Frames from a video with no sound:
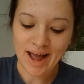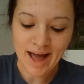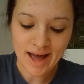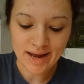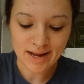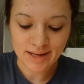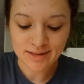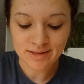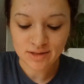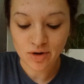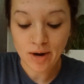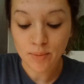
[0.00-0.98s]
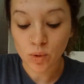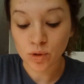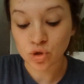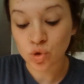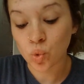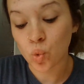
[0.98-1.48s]
at Instagram or
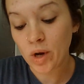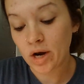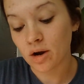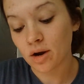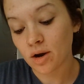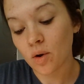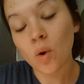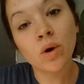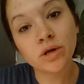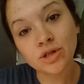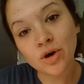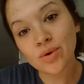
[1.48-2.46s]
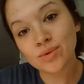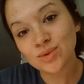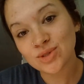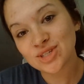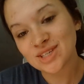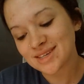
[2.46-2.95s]
Twitter, or
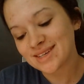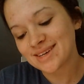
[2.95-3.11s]
don't.